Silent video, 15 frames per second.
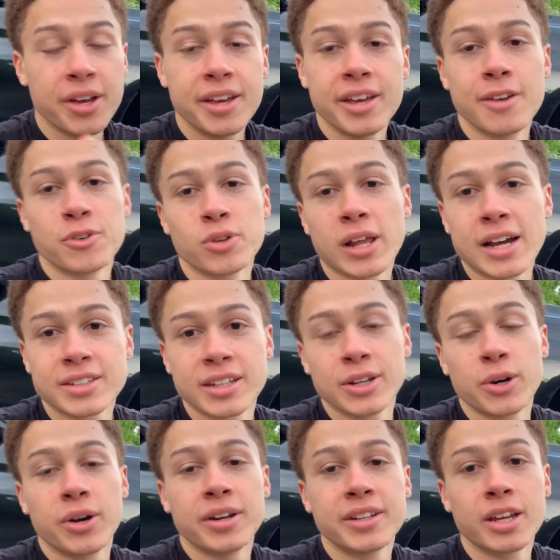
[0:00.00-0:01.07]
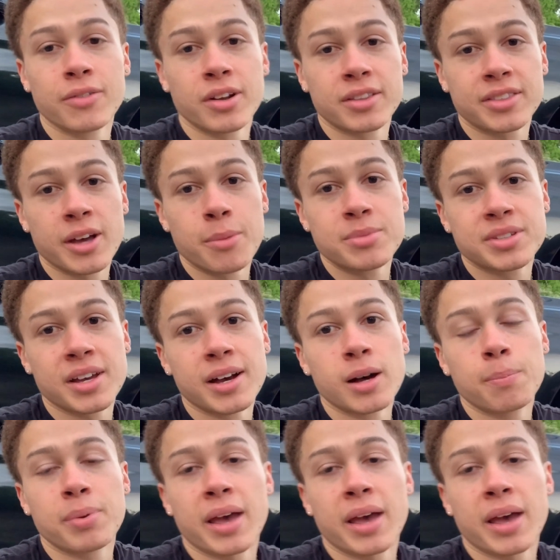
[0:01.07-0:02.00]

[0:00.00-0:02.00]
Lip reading: If you liked it, go ahead and give it a thumbs up